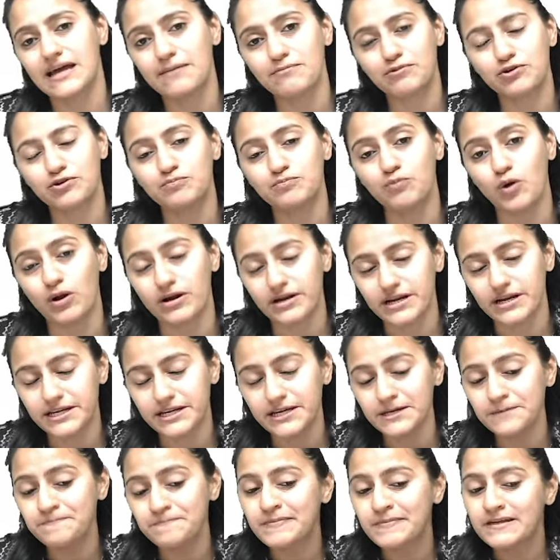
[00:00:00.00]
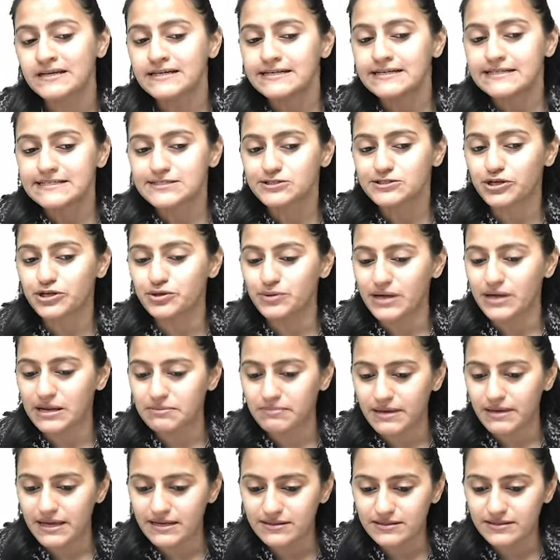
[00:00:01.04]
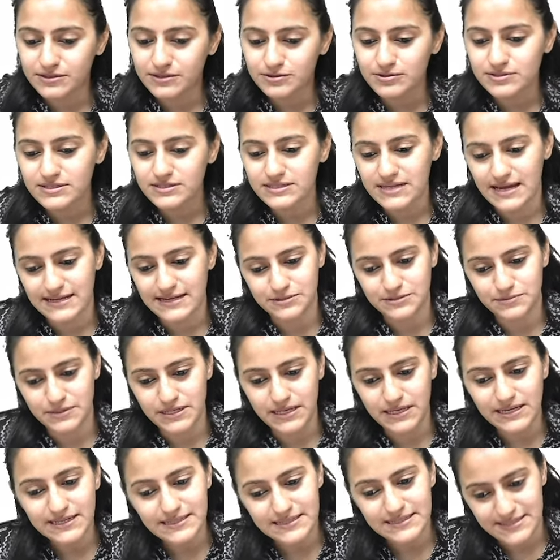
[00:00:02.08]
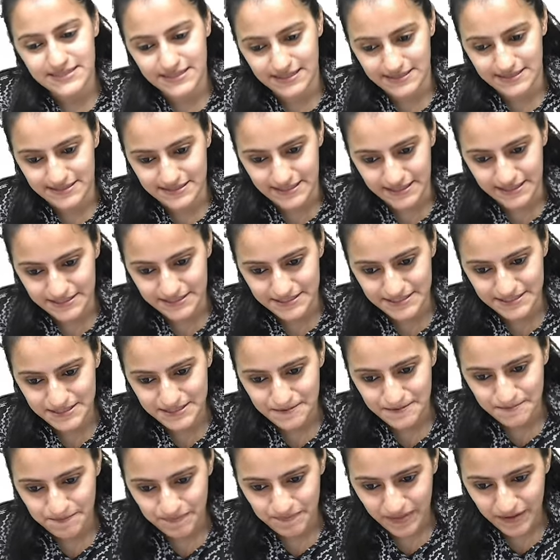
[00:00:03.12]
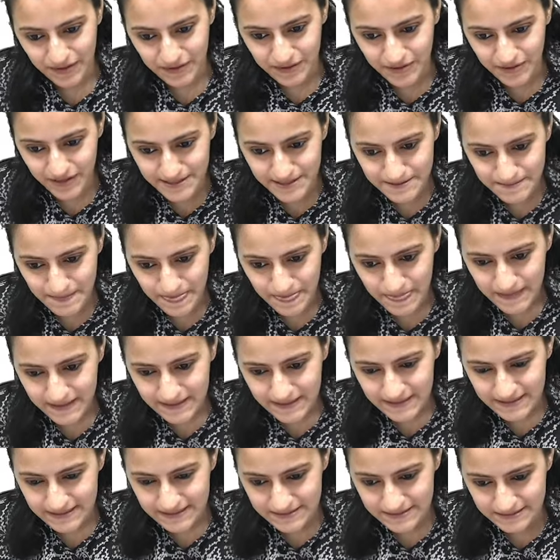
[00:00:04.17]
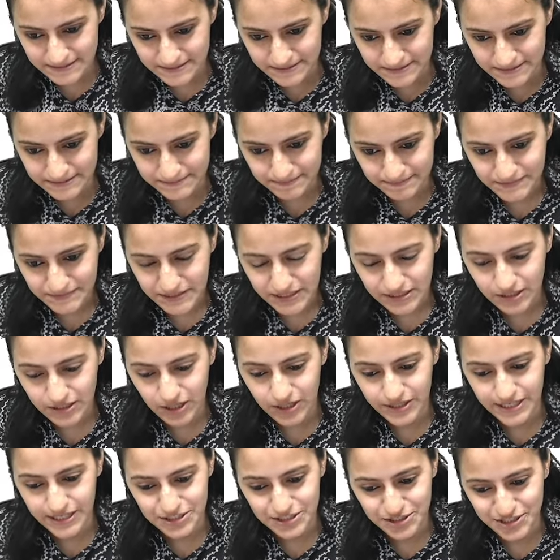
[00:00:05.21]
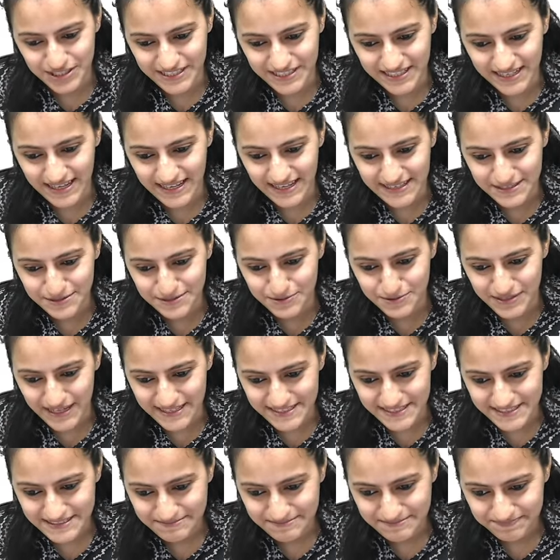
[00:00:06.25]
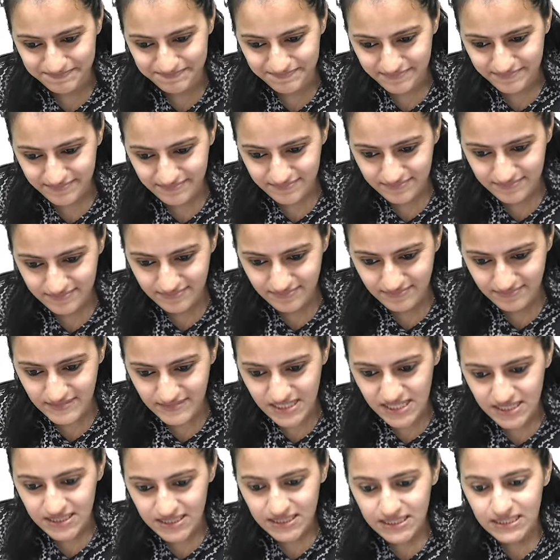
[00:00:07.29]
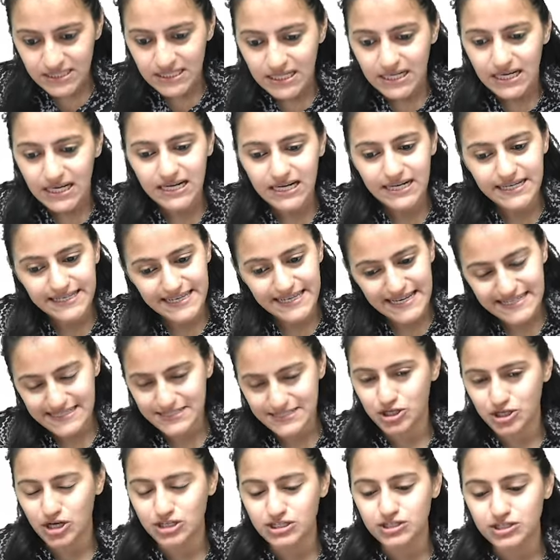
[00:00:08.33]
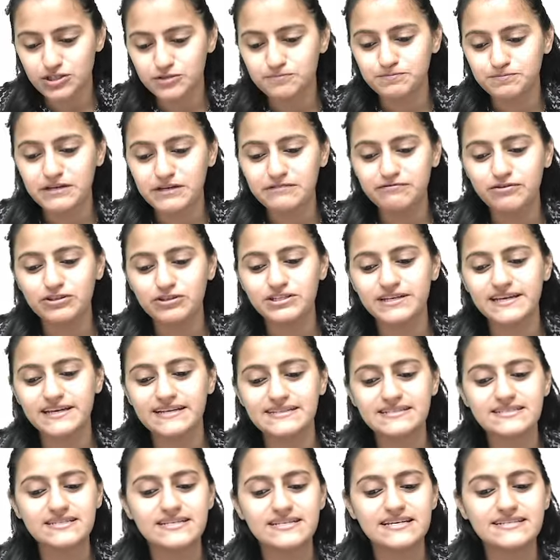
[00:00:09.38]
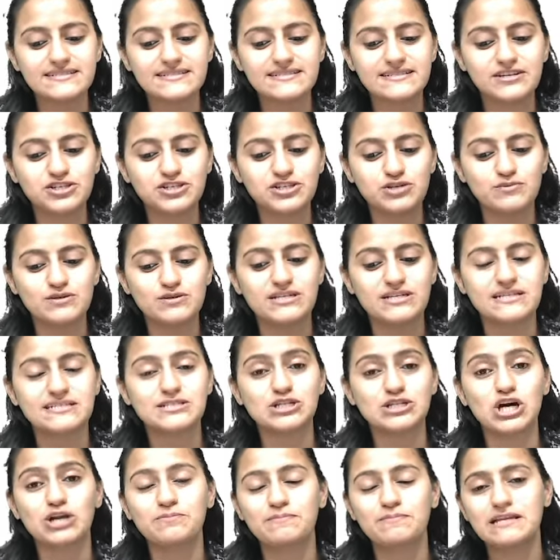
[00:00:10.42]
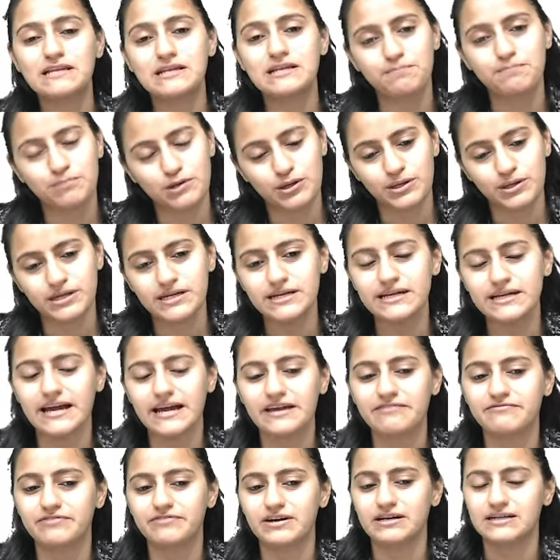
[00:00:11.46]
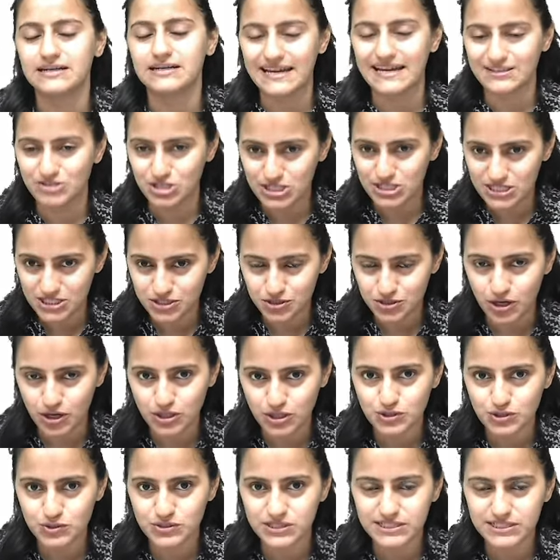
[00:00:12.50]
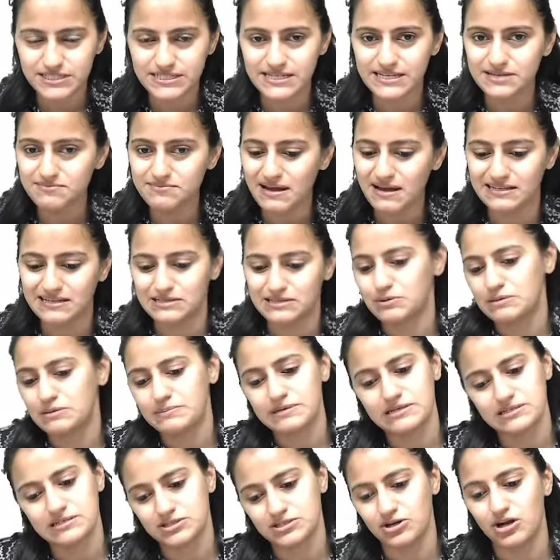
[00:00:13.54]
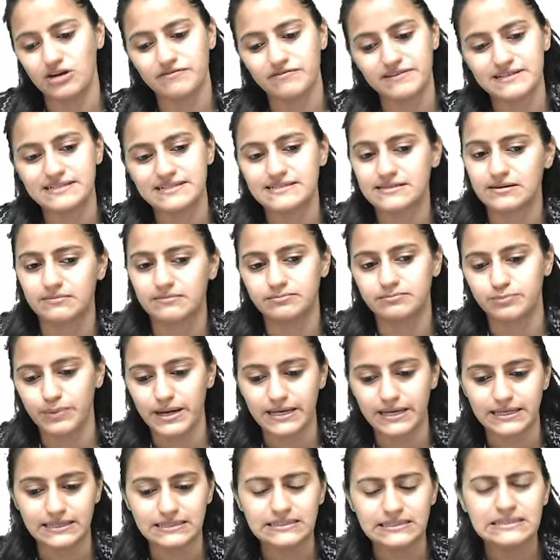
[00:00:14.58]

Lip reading: group already. So you can make the notes as we are discussing it. Okay. Okay, Shri, I'll do that. Yes, Dr. Gupta, for the yesterday's session, which has not been uploaded, I just talked to the team and it will be resolved in some while.